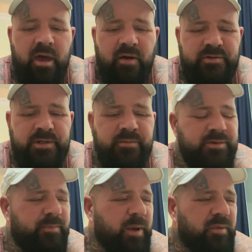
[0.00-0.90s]
I've seen
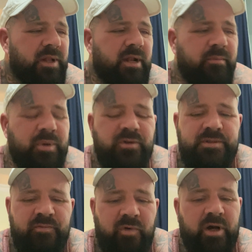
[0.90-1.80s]
some people nearly build
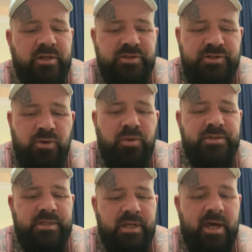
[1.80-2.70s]
some fucking
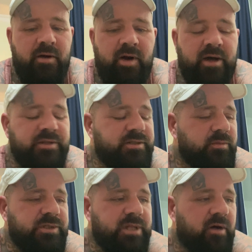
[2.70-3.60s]
swords in there out of
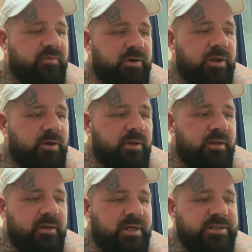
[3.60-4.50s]
some stuff. You know,
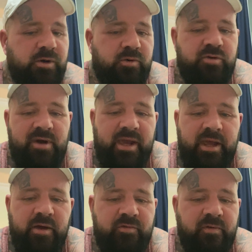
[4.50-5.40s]
they're so
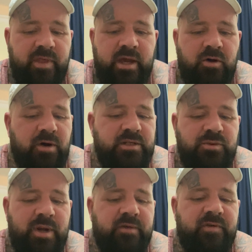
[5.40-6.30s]
creative. If they got
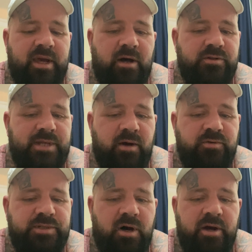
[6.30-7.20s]
into anything else
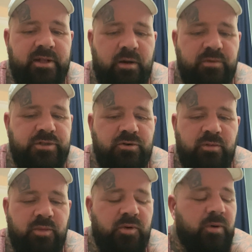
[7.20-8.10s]
outside that was
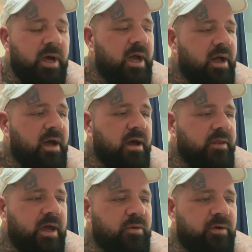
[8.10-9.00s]
normal,
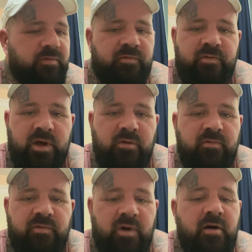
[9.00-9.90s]
they would have fucking
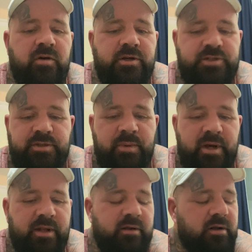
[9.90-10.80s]
flourished.
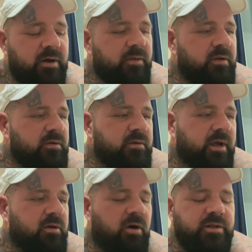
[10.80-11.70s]
But you know,
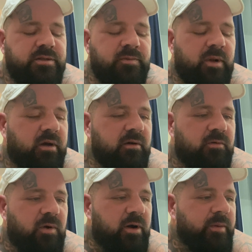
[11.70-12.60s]
they got into fucking
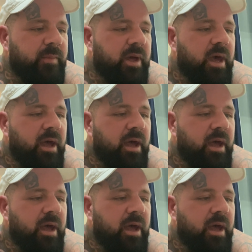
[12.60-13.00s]
crime.